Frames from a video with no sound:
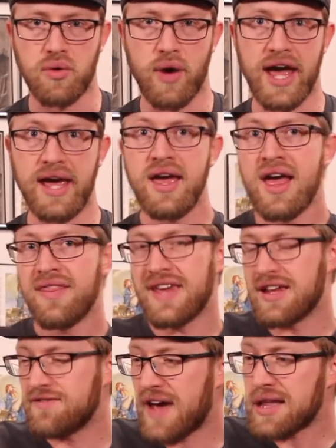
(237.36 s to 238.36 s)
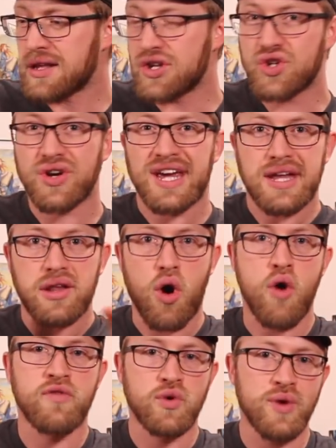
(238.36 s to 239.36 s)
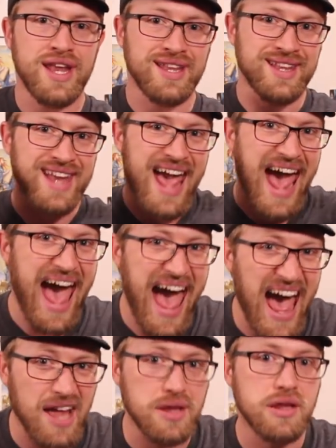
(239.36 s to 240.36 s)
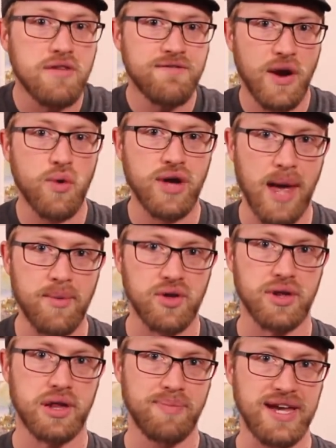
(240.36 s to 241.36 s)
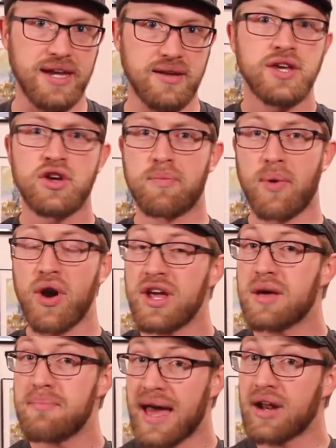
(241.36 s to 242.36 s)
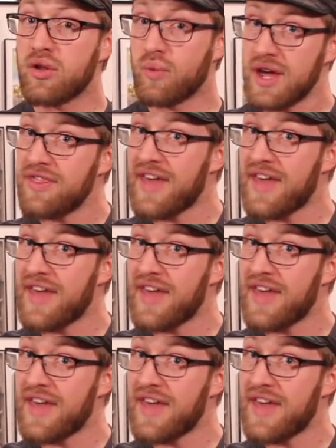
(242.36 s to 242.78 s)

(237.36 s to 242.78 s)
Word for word: away. The investiture gets overwritten as feruchemical speed. You're burning a metal with